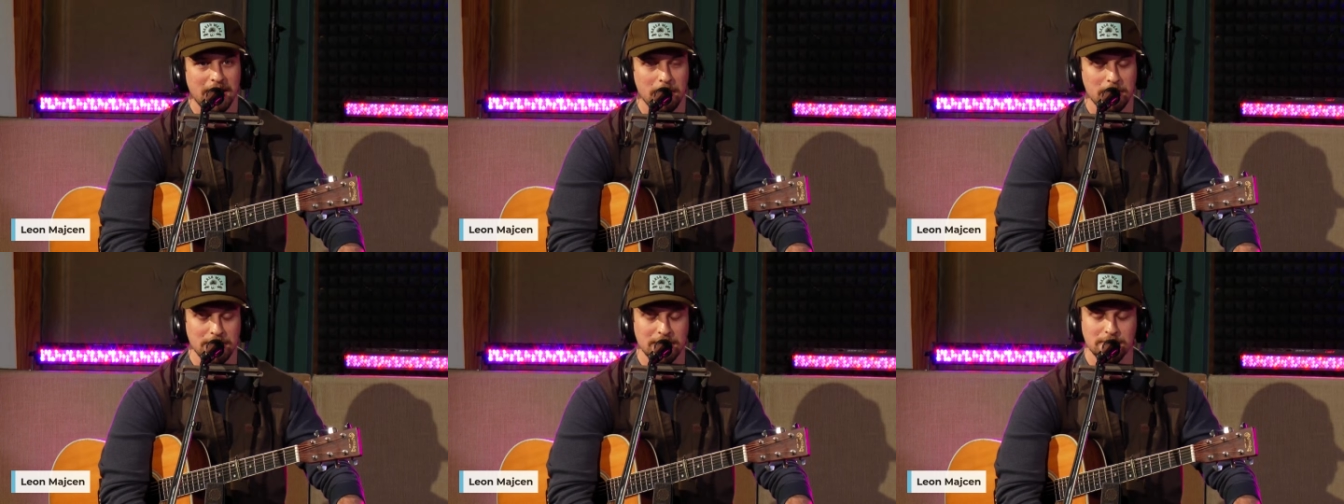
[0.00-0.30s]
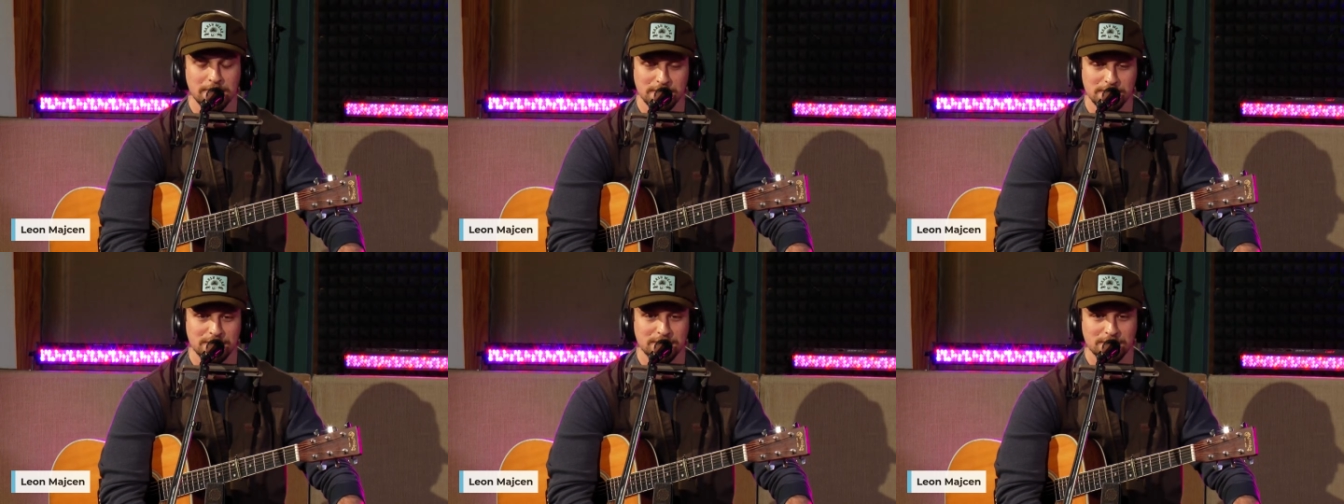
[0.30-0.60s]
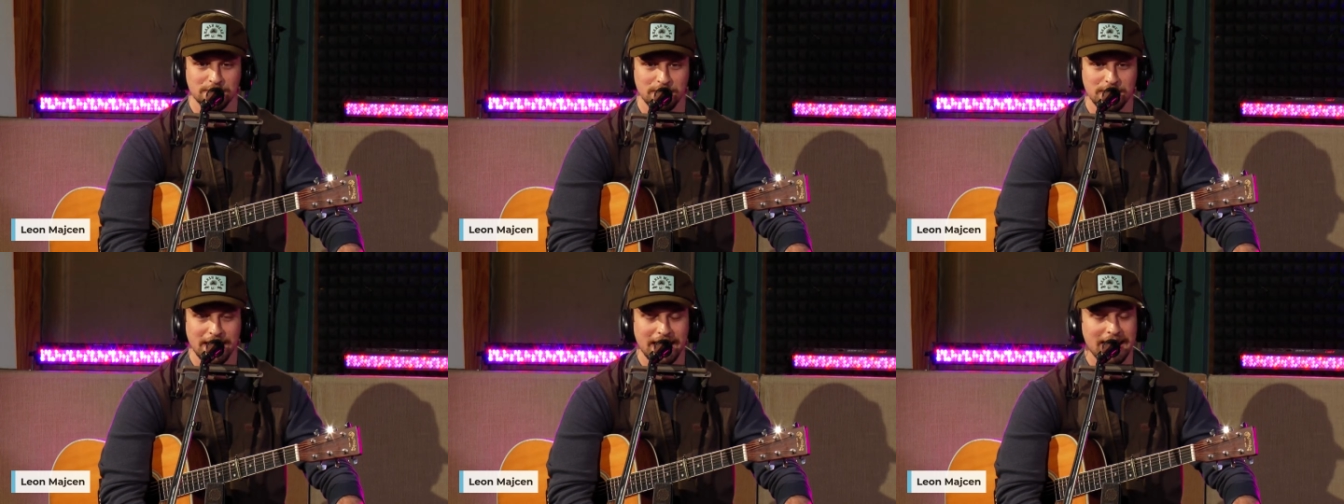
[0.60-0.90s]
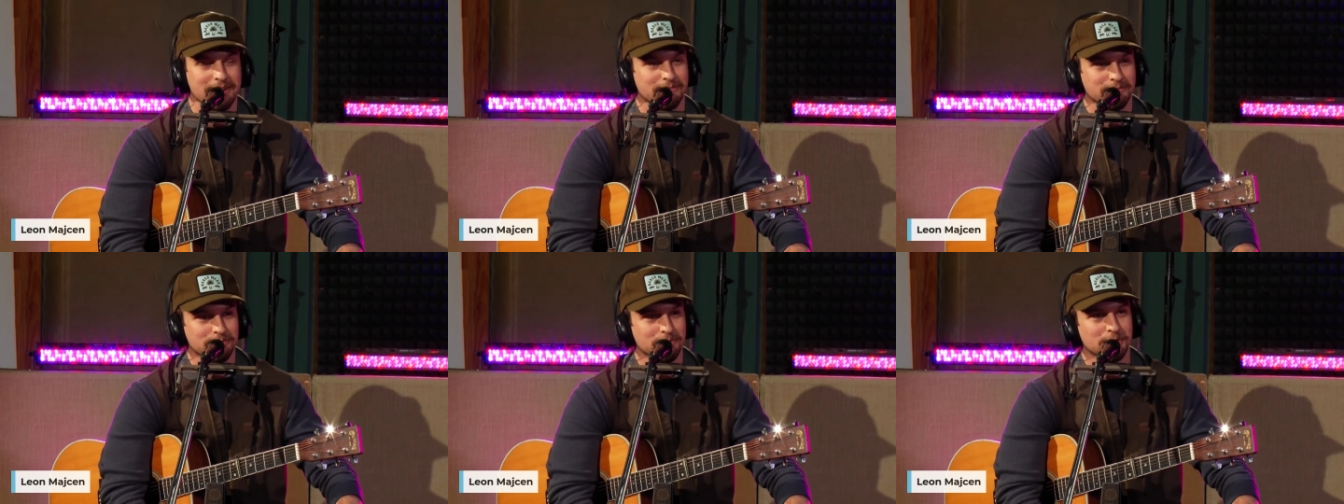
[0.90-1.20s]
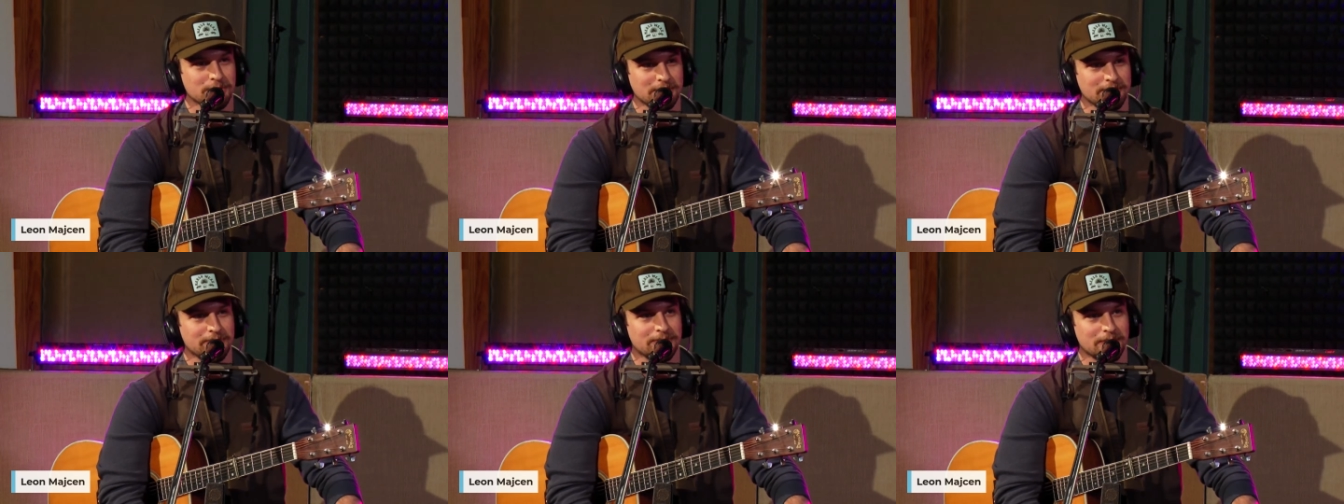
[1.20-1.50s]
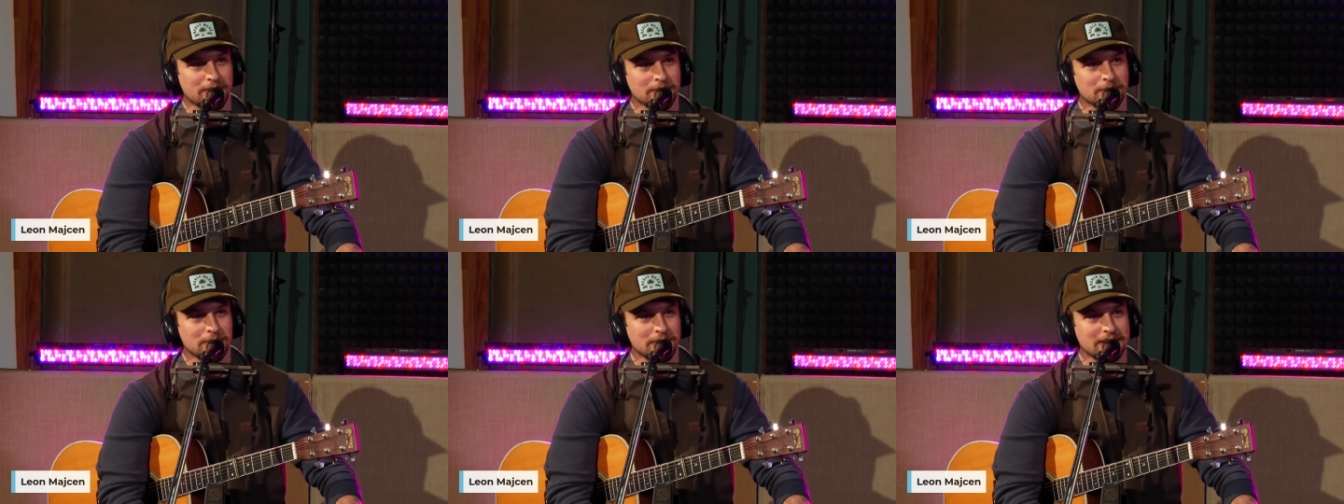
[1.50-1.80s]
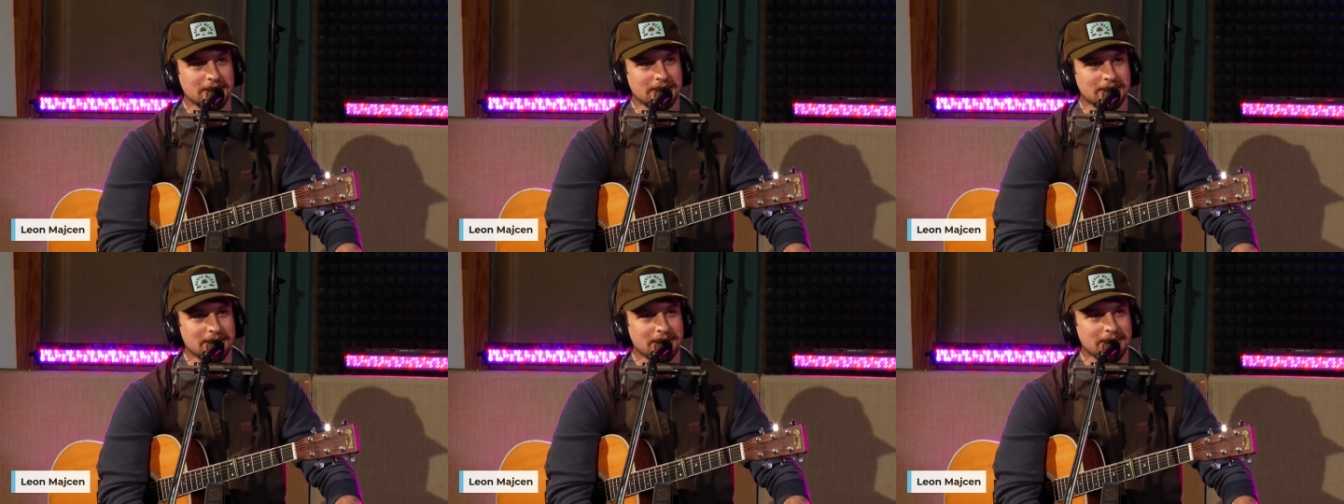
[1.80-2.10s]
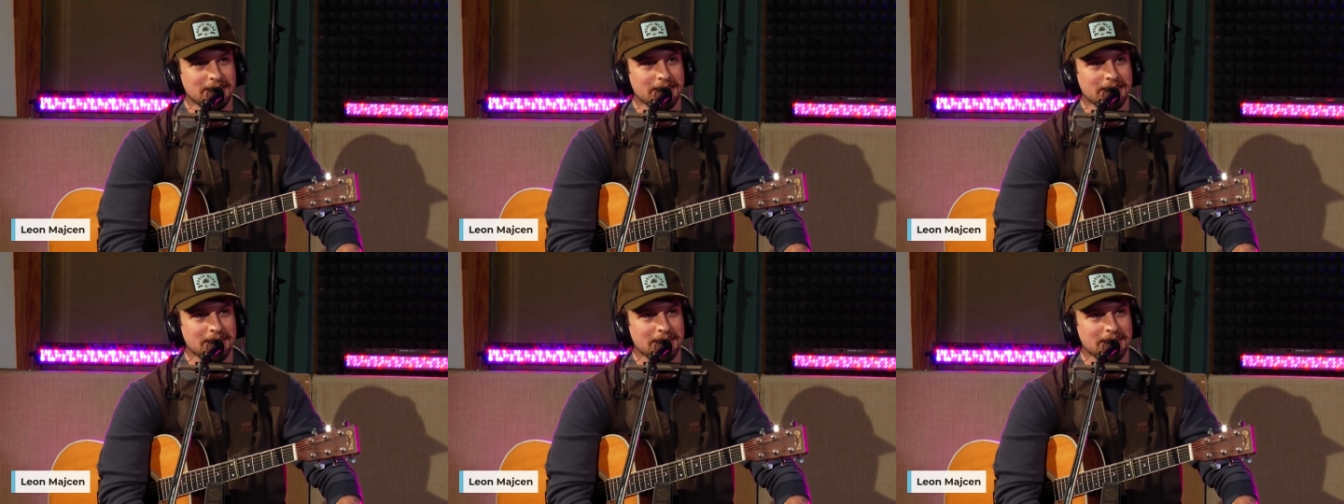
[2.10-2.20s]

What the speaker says: I mean we had a really fun week